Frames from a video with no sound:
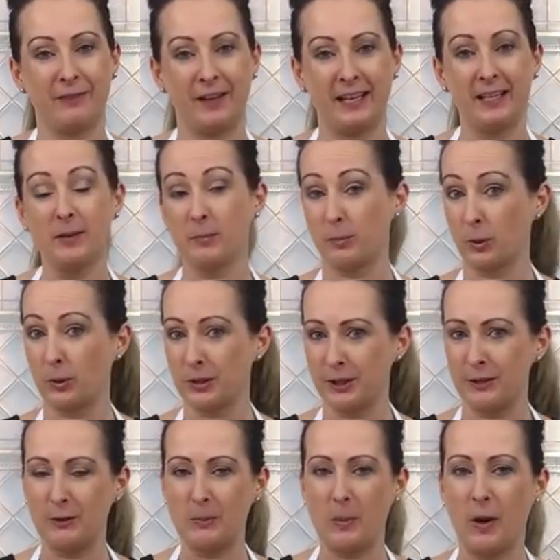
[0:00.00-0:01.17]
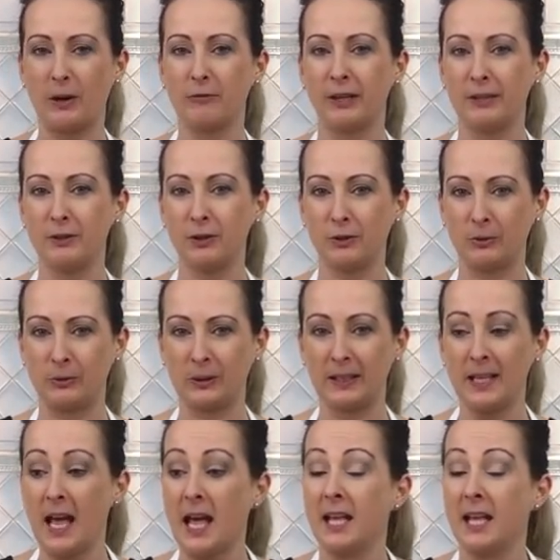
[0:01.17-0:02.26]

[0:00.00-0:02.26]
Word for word: V, brought to you by Renshaw.